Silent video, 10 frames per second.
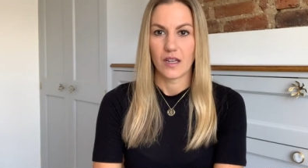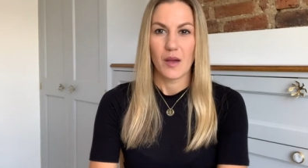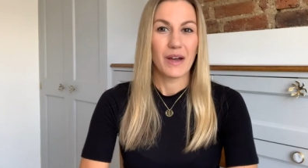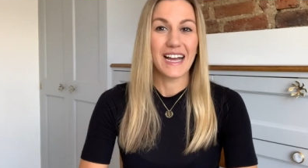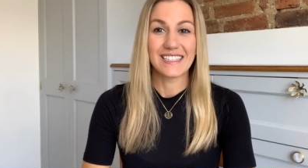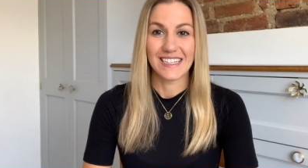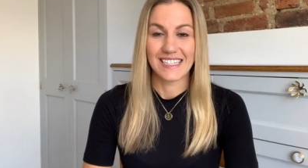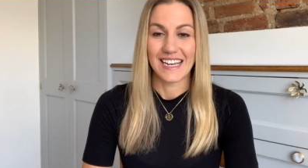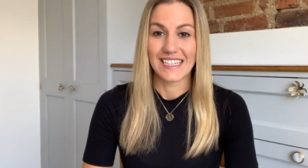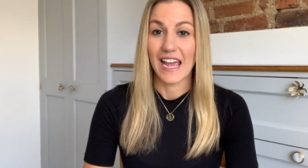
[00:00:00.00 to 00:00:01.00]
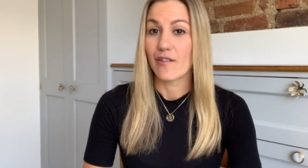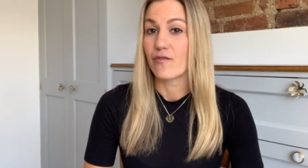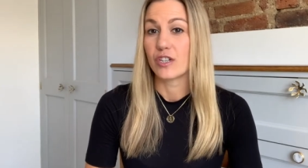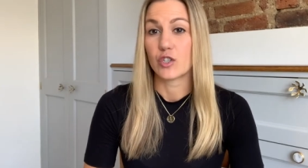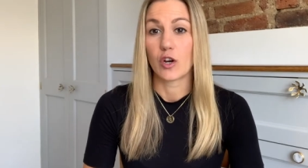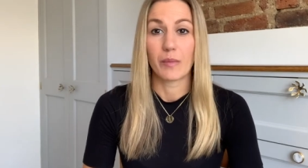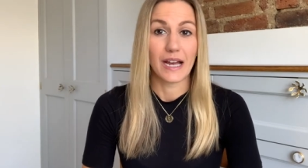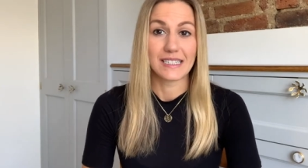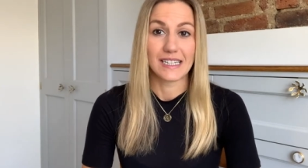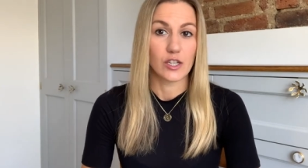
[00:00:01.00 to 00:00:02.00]
But as I said, every shop
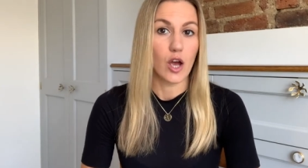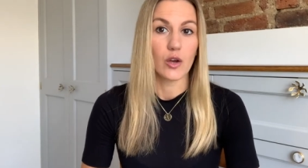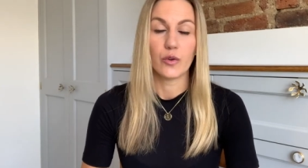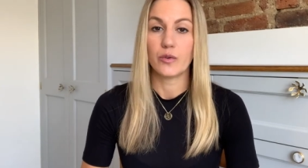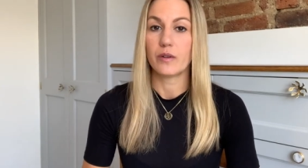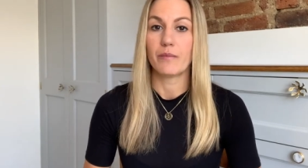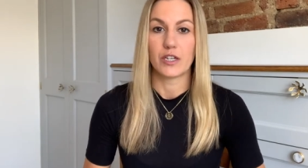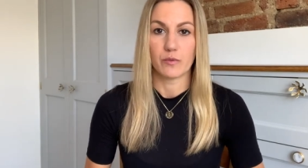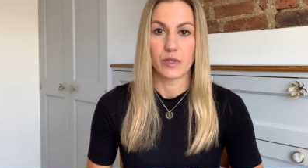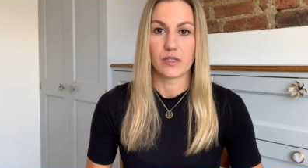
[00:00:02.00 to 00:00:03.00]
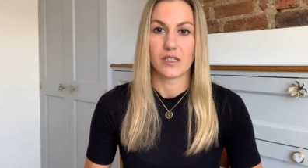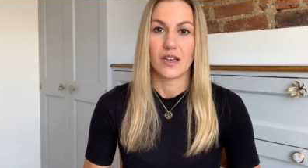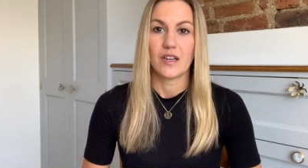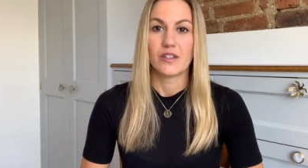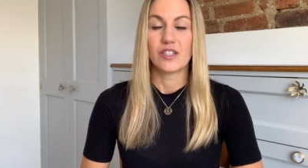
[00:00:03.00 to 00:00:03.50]
has its own measurements. So